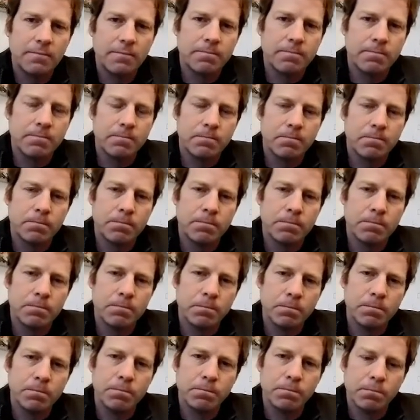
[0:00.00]

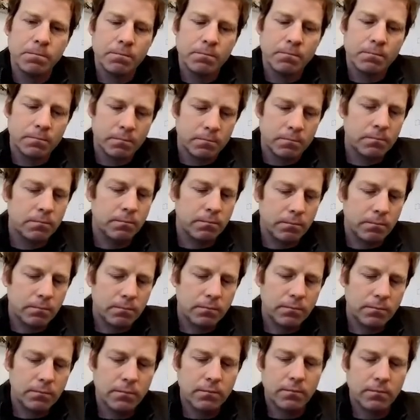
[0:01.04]

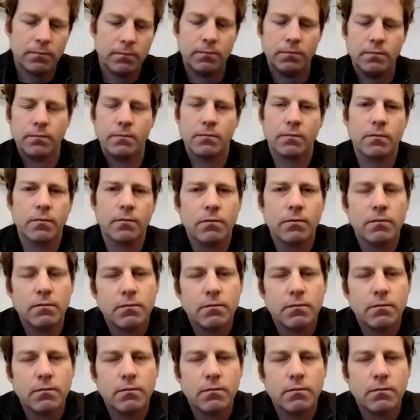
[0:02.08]
[no speech]